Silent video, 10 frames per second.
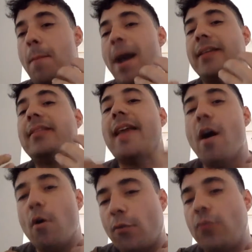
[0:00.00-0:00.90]

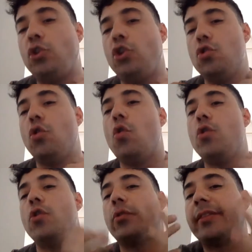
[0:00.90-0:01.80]
myself? Do you know
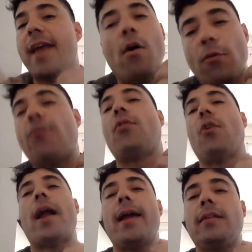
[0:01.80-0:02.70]
yourself?
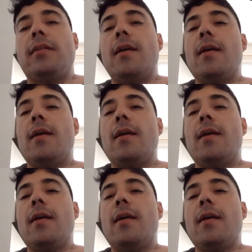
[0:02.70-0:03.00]
All right?